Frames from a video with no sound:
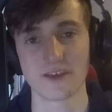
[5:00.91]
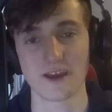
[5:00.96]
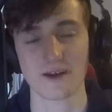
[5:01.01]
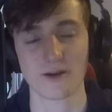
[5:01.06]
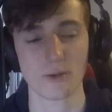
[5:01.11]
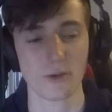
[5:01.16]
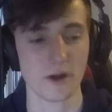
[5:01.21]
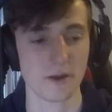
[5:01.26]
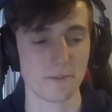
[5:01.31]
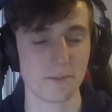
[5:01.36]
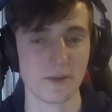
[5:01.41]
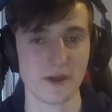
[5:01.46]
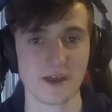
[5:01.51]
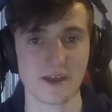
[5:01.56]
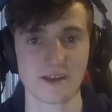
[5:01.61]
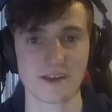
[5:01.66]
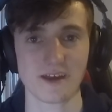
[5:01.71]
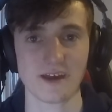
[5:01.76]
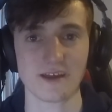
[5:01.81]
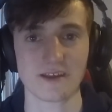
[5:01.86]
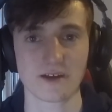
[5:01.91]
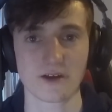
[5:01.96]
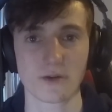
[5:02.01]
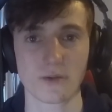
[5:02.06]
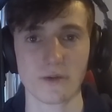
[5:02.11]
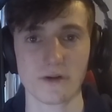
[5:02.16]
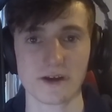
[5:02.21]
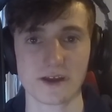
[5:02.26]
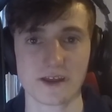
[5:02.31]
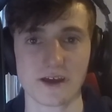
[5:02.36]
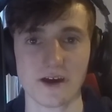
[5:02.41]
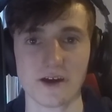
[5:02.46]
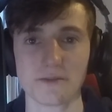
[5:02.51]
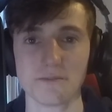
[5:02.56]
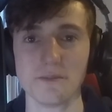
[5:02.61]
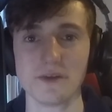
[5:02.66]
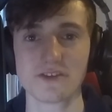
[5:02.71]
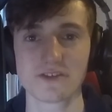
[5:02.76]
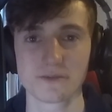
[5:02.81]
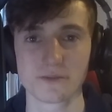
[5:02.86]
They're quite big and quite
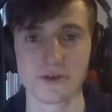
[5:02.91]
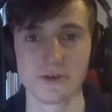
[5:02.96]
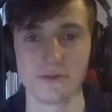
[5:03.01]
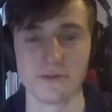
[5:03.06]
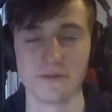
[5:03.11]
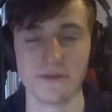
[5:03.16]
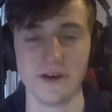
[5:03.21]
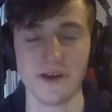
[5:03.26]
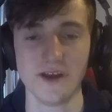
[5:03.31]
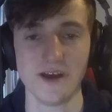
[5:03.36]
unmissable.